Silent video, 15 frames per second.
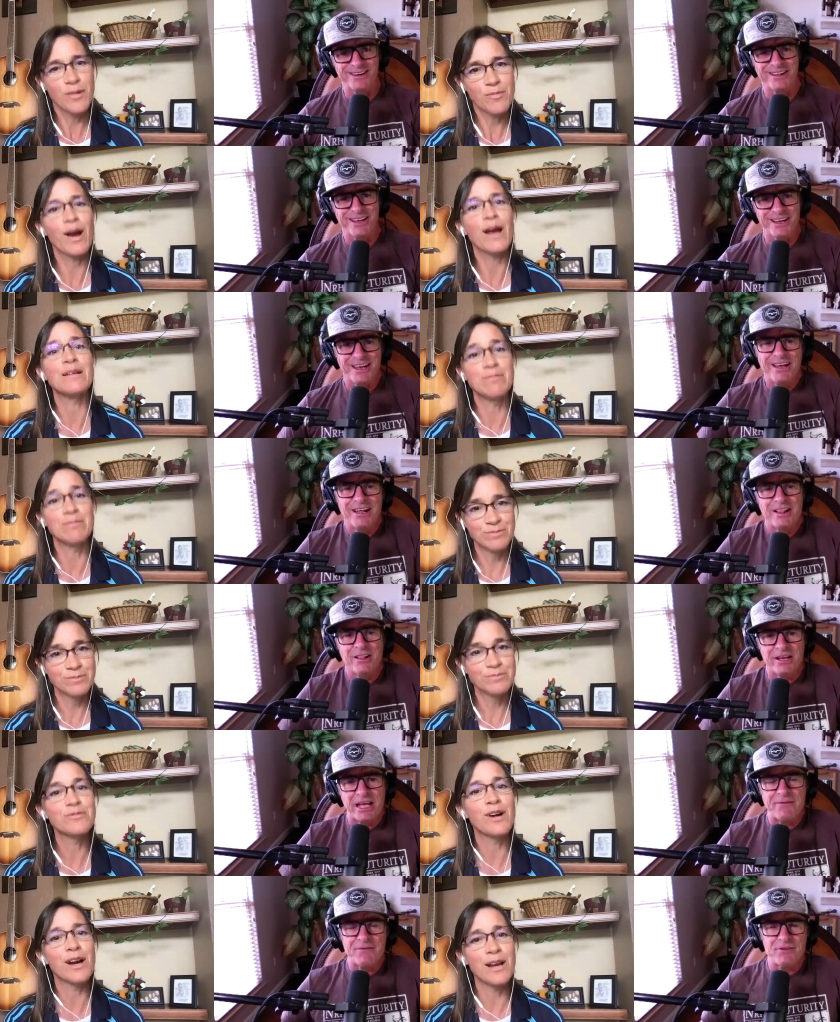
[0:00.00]
Speaker 1: I, right.
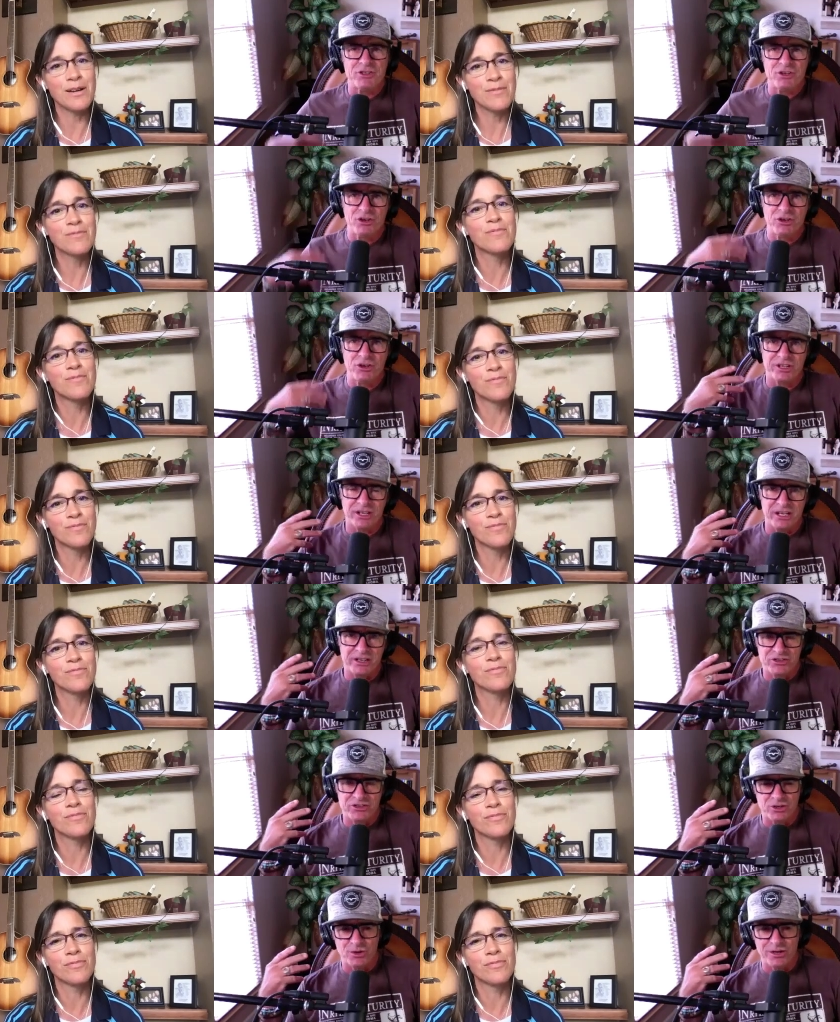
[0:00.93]
Like I haven't right. turned it
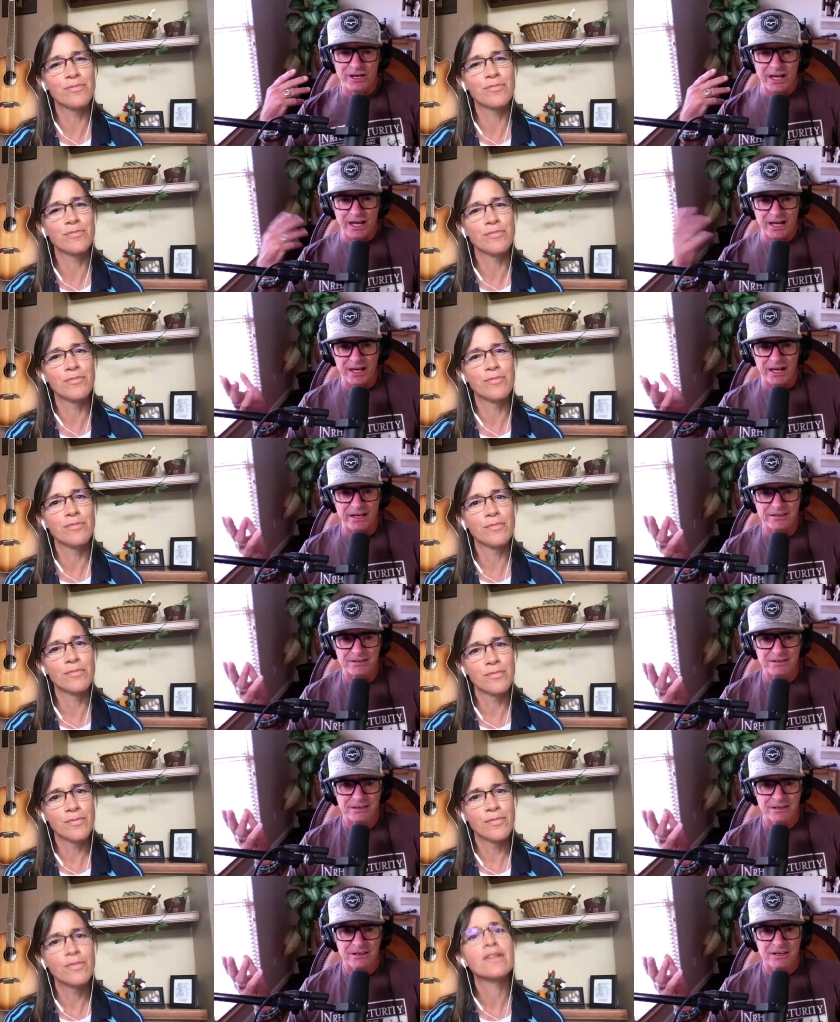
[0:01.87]
into an art
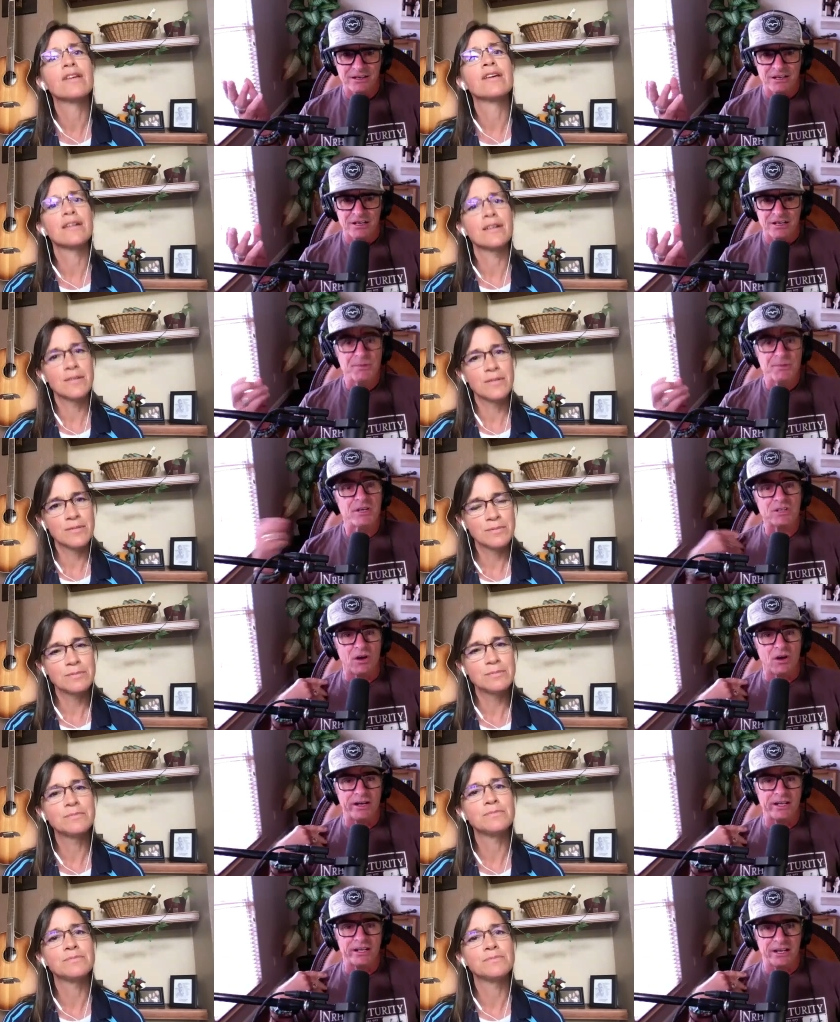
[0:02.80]
because
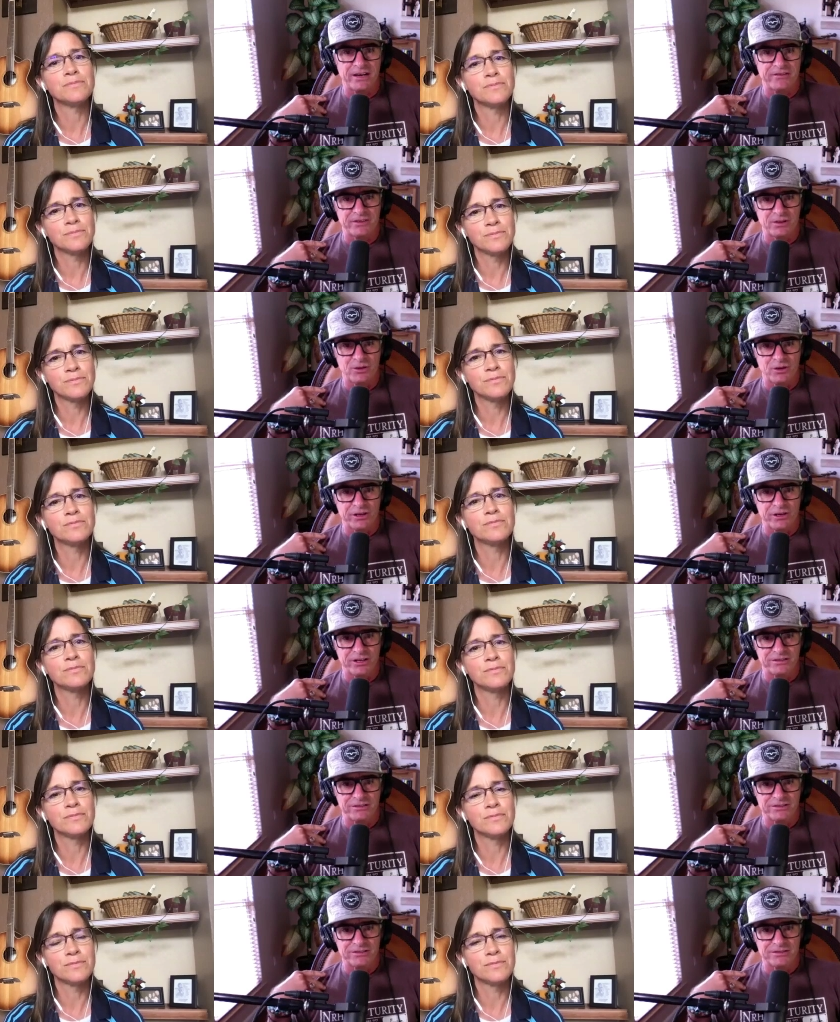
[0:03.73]
I didn't have to learn it
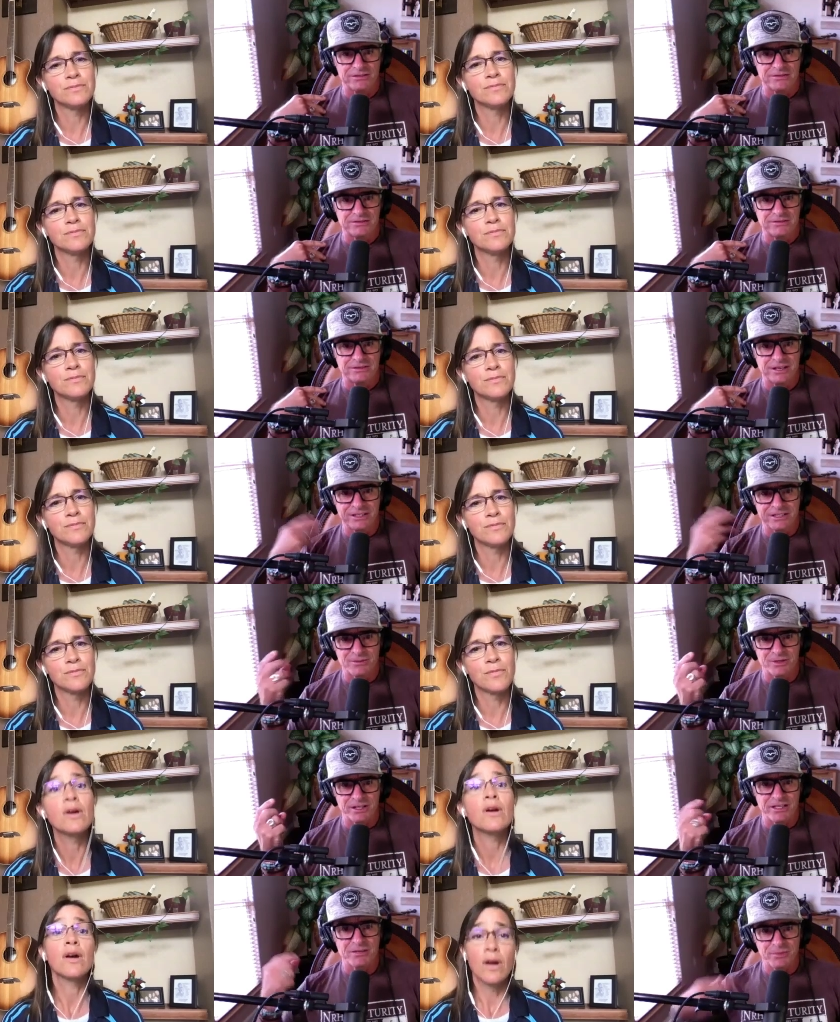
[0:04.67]

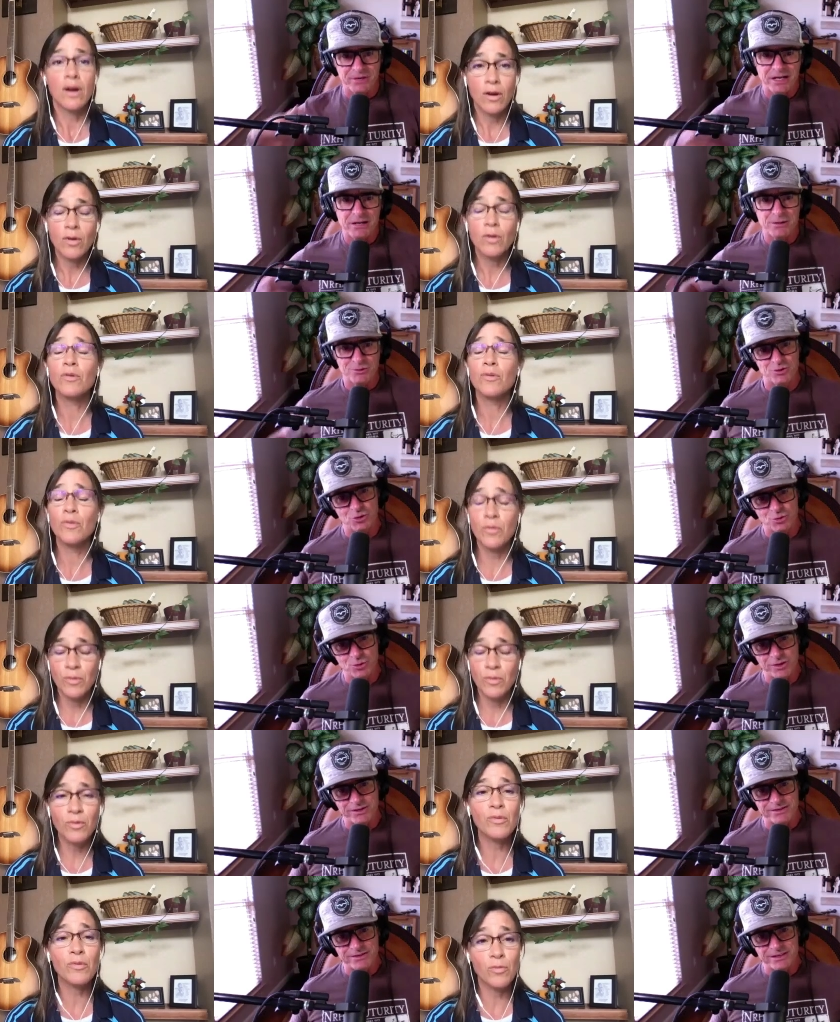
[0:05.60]
intimately to be able to do
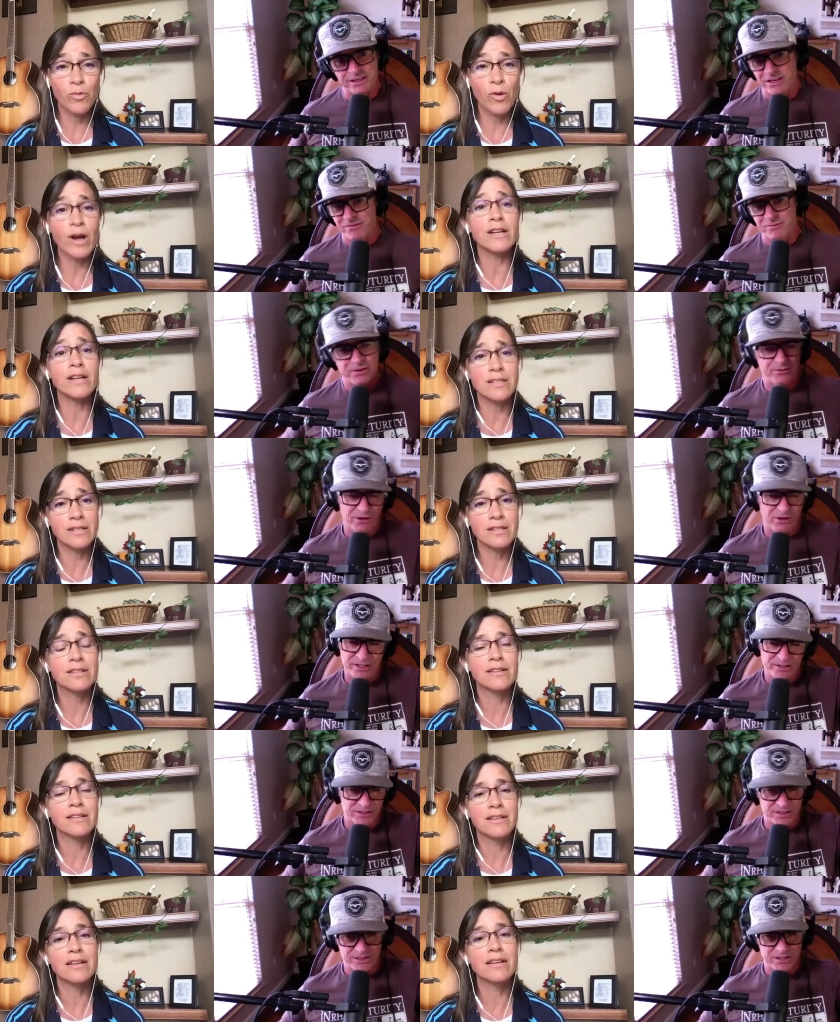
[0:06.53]
it. You know, right. I've been
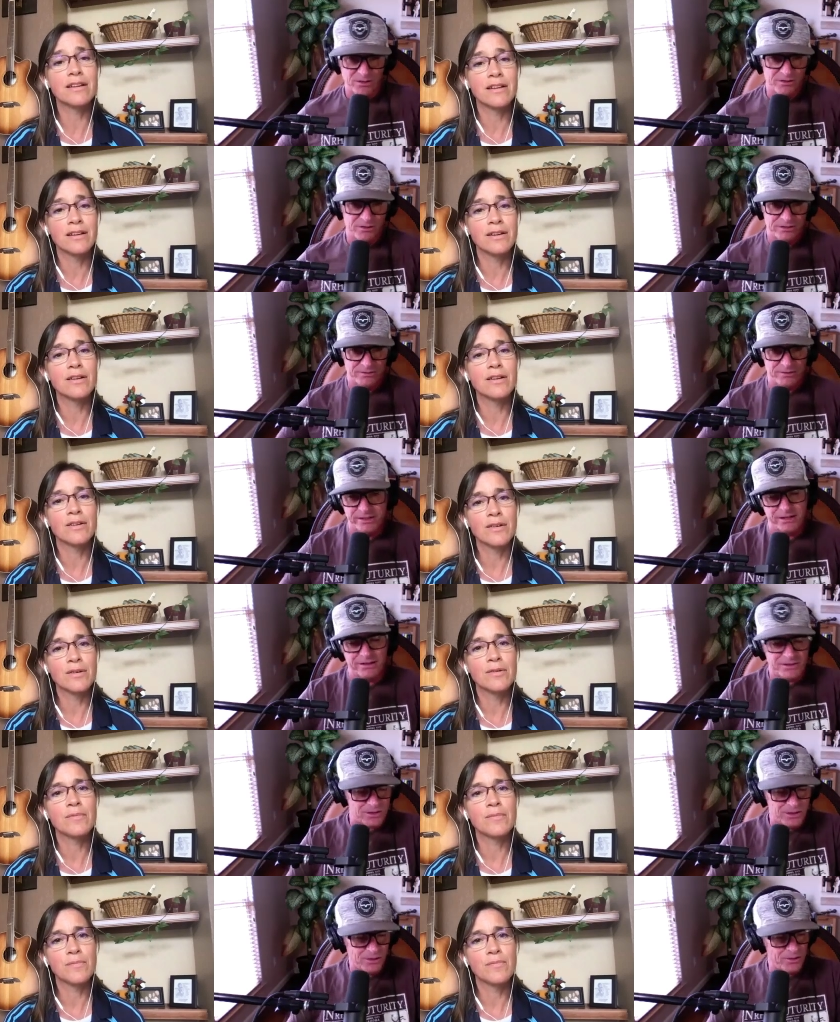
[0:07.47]
riding since I was
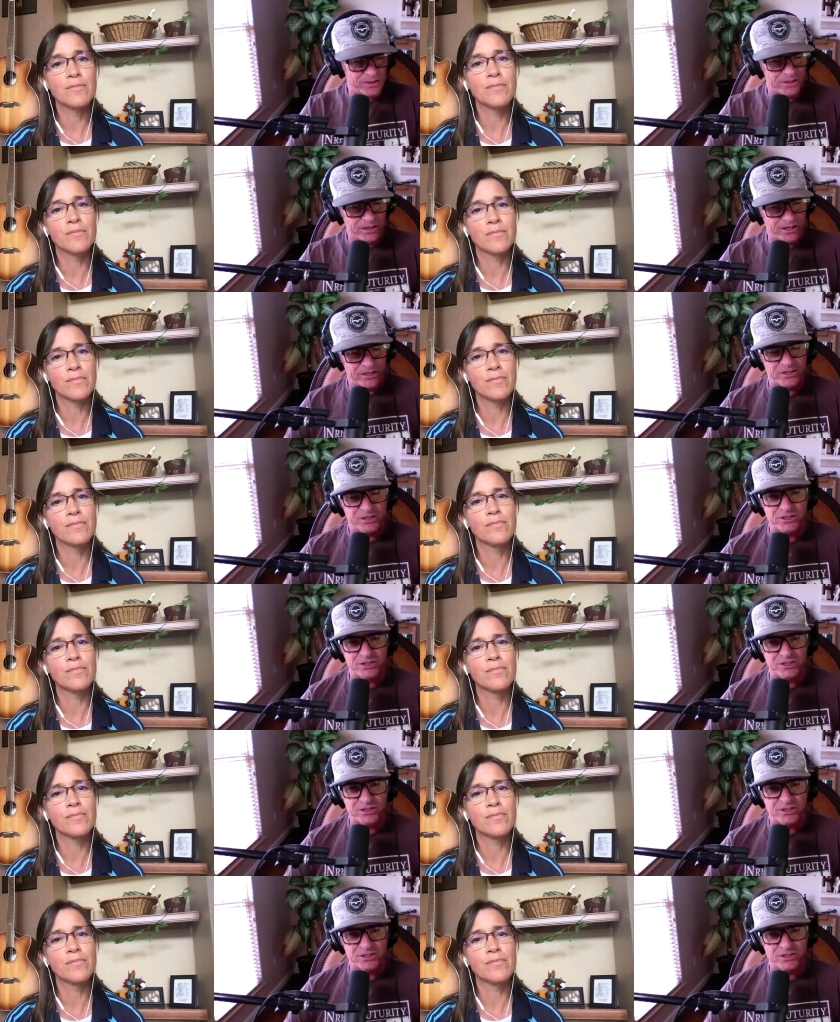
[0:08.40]
little, so it's it's